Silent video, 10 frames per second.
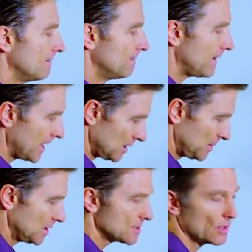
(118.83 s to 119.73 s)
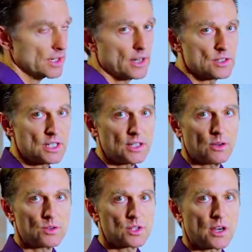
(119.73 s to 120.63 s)
vitamins, I'll guarantee
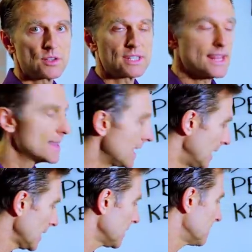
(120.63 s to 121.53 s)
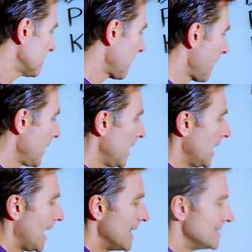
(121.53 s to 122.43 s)
those are synthetic,
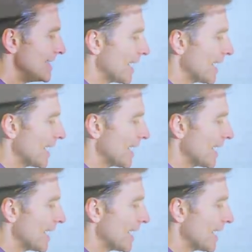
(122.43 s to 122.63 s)
and